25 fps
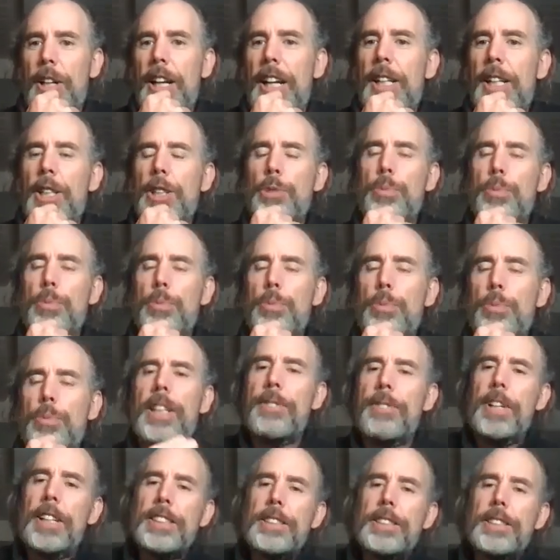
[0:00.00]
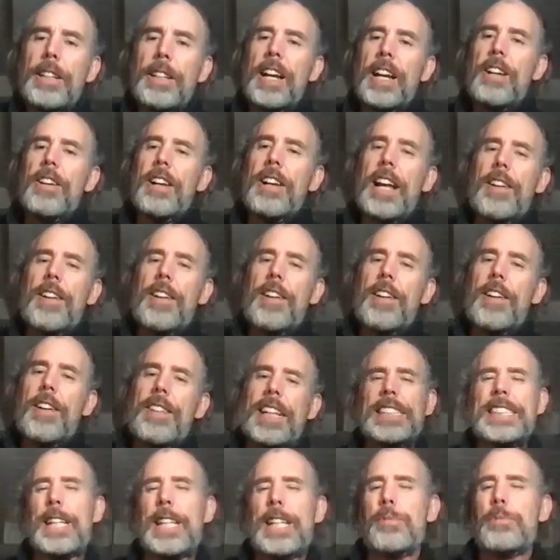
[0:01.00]
And is where it doesn't, I don't have
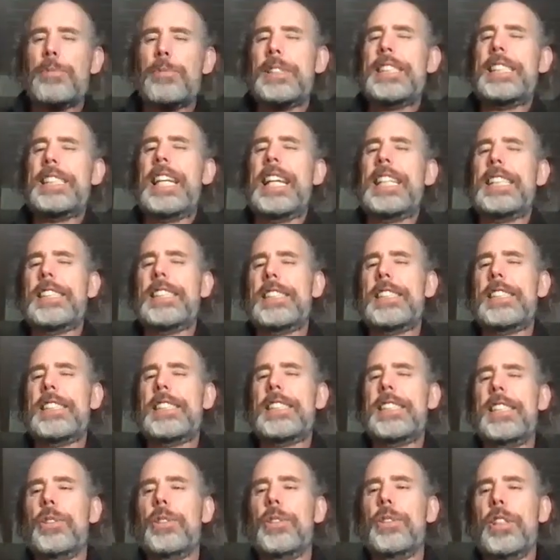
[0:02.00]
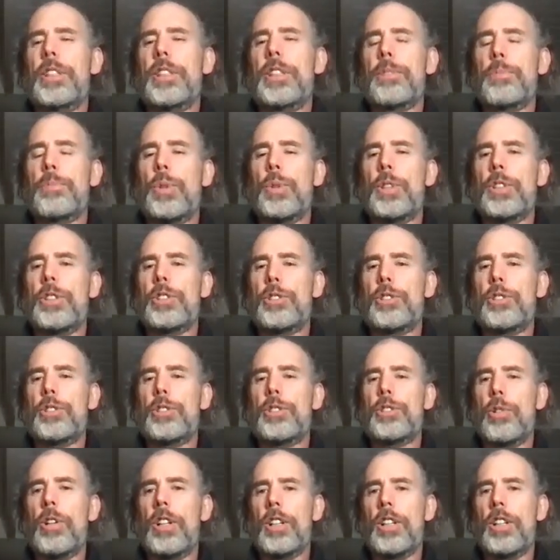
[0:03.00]
that same sense in doing the more
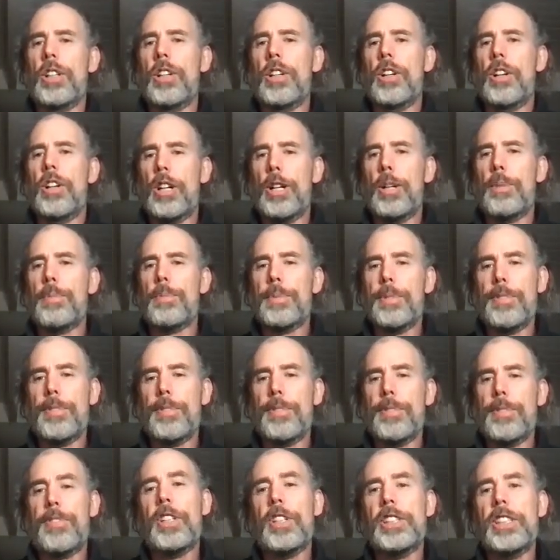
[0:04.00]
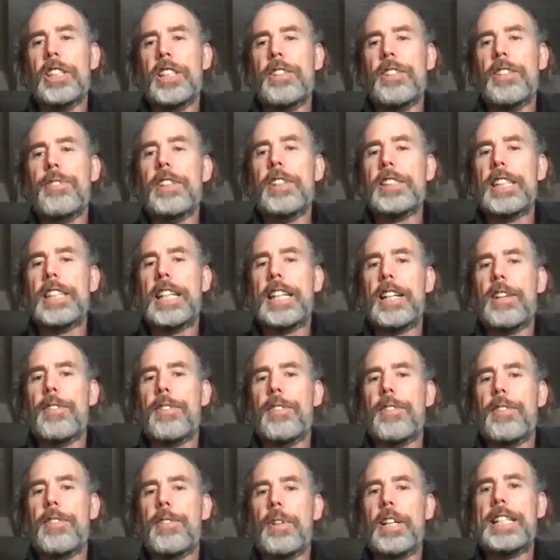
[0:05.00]
strong armed version. It feels like
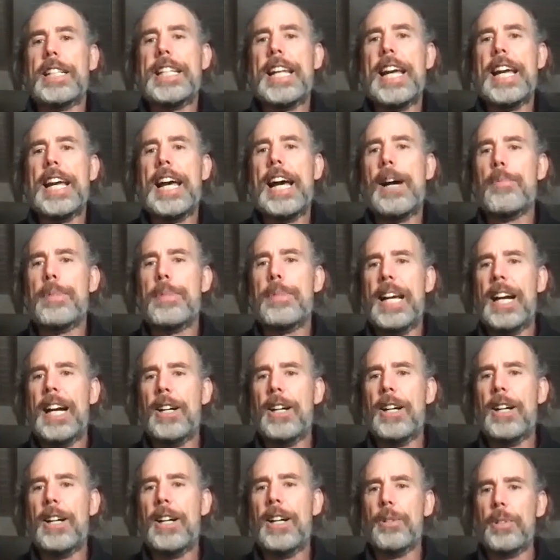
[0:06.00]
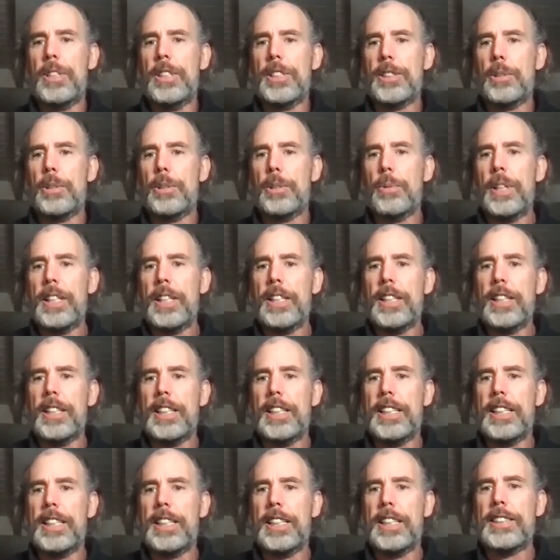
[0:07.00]
I've already tapped out. Whereas the
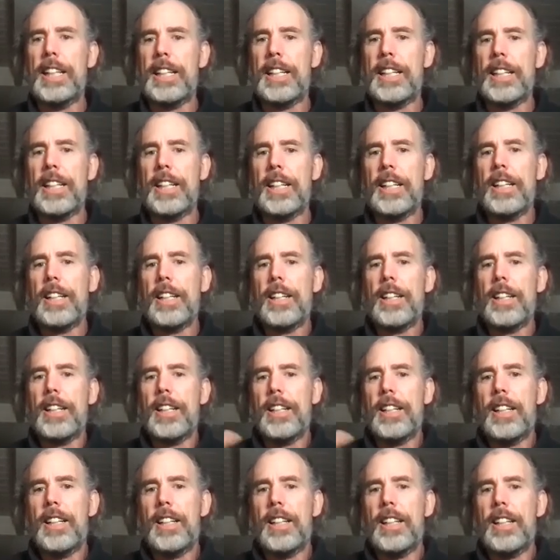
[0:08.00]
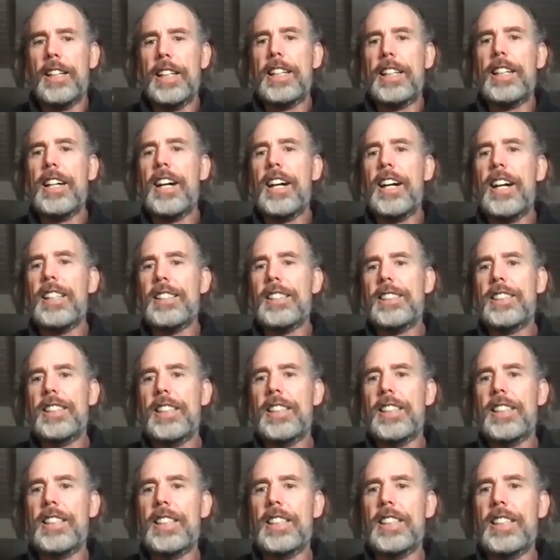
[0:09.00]
wiggling, it's like
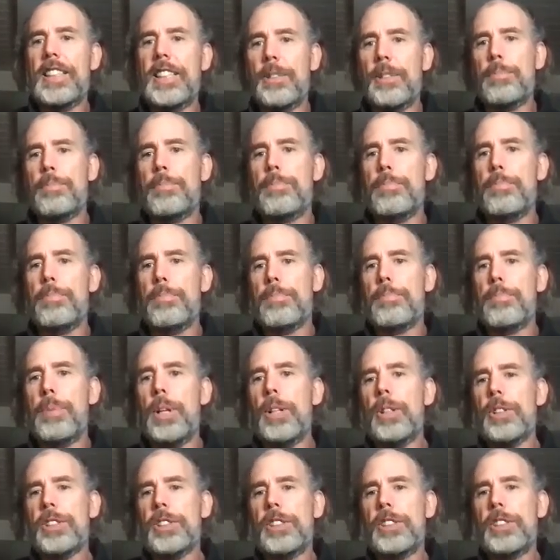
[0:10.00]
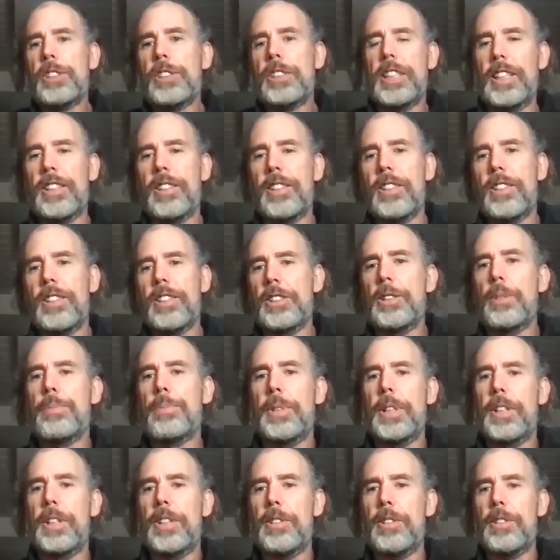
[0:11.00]
constantly pulsing or
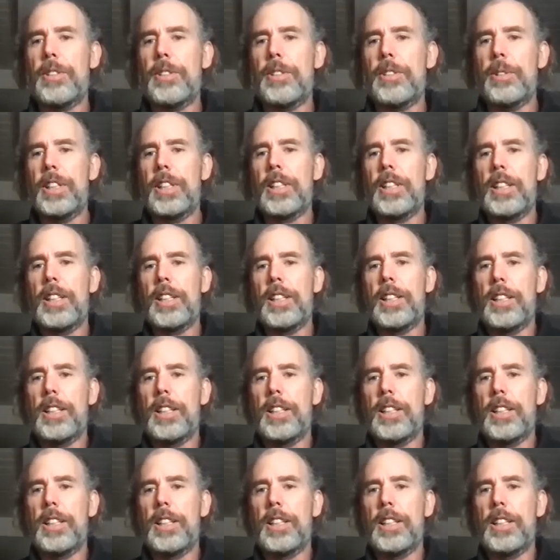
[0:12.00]
something through it.